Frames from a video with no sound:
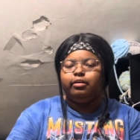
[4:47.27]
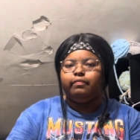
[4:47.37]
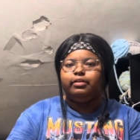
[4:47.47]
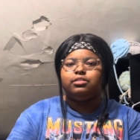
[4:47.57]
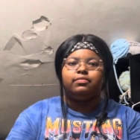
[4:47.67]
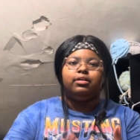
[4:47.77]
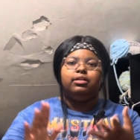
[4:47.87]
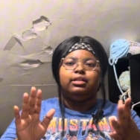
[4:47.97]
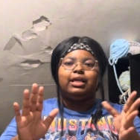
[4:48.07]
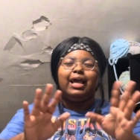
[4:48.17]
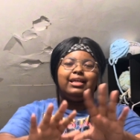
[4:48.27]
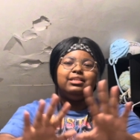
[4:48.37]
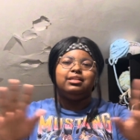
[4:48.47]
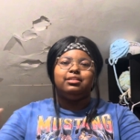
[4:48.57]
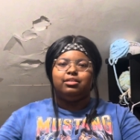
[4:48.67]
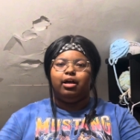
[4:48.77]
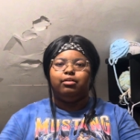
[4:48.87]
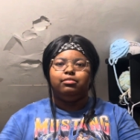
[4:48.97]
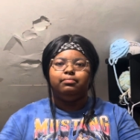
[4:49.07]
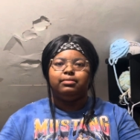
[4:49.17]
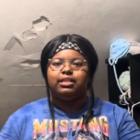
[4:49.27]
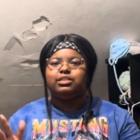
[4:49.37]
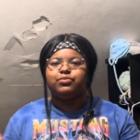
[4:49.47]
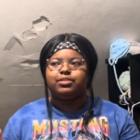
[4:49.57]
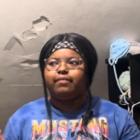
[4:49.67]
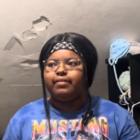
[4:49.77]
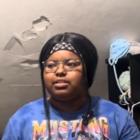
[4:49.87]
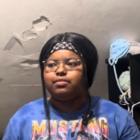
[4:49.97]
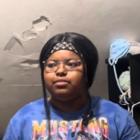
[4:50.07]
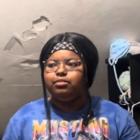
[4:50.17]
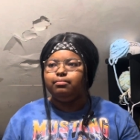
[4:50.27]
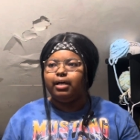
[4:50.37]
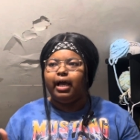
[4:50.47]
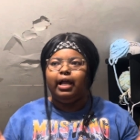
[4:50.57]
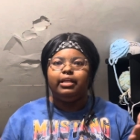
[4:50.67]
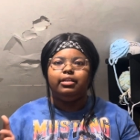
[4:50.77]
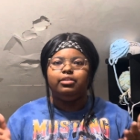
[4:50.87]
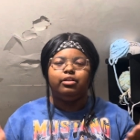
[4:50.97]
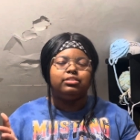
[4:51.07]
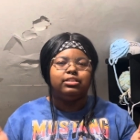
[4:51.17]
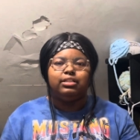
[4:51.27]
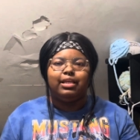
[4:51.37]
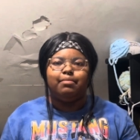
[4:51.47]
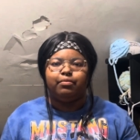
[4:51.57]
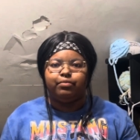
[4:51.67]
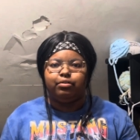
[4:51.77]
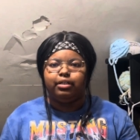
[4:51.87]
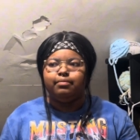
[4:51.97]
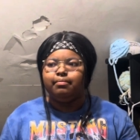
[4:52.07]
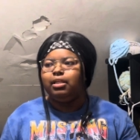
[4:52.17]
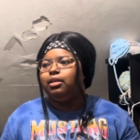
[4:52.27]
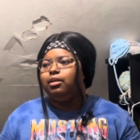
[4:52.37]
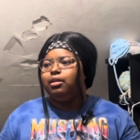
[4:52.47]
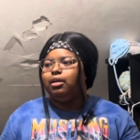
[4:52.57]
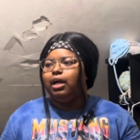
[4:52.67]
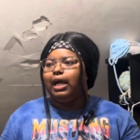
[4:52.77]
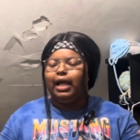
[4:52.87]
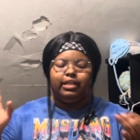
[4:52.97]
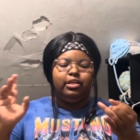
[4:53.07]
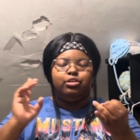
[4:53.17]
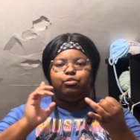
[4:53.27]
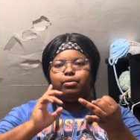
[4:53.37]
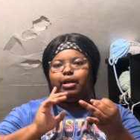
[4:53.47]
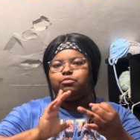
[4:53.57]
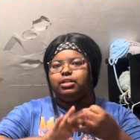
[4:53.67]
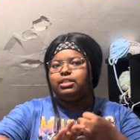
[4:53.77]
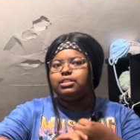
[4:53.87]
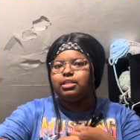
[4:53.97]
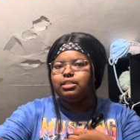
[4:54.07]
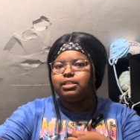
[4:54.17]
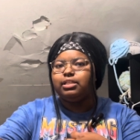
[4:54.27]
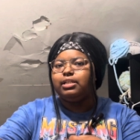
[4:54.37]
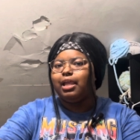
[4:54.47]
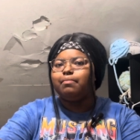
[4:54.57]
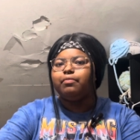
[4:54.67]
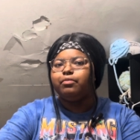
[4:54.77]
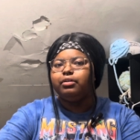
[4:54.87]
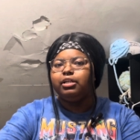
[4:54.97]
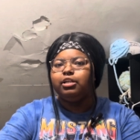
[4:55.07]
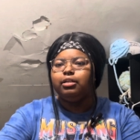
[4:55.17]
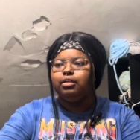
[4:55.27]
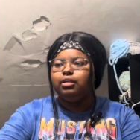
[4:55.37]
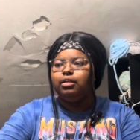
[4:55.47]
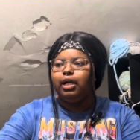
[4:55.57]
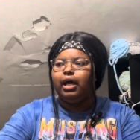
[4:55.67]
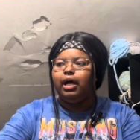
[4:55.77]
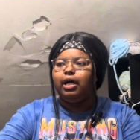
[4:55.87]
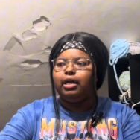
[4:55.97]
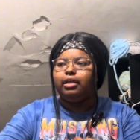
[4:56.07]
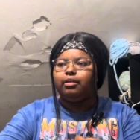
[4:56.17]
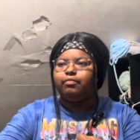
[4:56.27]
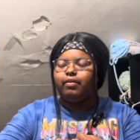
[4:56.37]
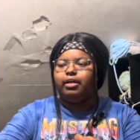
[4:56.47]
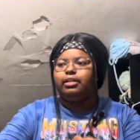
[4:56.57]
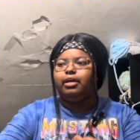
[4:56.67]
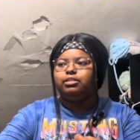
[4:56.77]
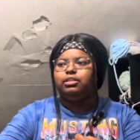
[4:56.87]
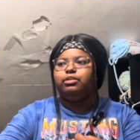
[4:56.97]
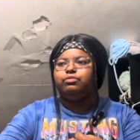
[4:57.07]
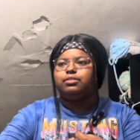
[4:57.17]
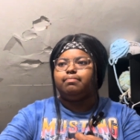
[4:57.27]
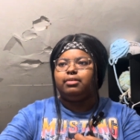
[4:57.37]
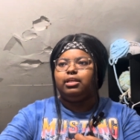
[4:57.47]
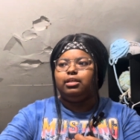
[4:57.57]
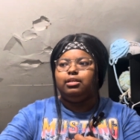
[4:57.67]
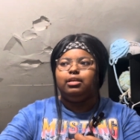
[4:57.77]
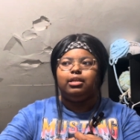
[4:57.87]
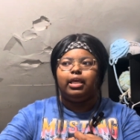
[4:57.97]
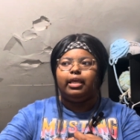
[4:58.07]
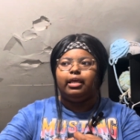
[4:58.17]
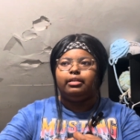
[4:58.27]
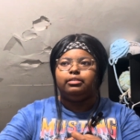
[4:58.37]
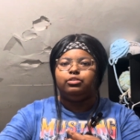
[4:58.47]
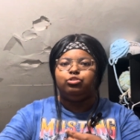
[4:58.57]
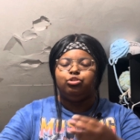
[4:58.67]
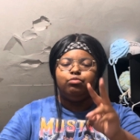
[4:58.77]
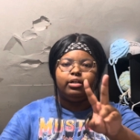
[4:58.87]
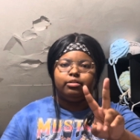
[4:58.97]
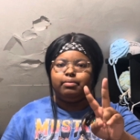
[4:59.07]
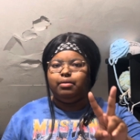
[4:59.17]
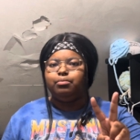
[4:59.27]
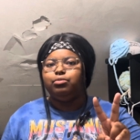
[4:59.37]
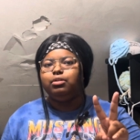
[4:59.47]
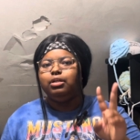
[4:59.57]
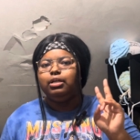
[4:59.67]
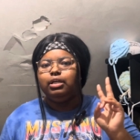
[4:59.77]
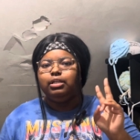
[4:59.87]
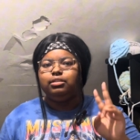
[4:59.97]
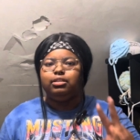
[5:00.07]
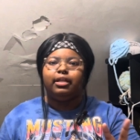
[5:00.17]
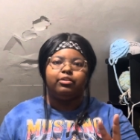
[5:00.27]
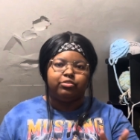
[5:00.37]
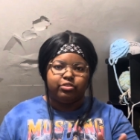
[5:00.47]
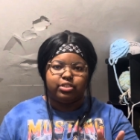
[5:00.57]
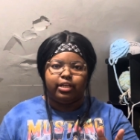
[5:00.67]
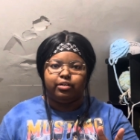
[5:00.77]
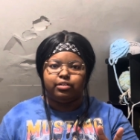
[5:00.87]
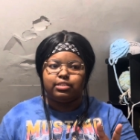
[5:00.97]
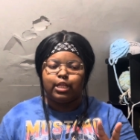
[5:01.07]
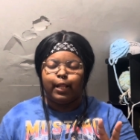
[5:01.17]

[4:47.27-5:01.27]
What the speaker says: First of all, I didn't know that this was a festival. I didn't know till the day before. I didn't know where I was till the day before. I found out that there was me and 2 other people the other crocheters.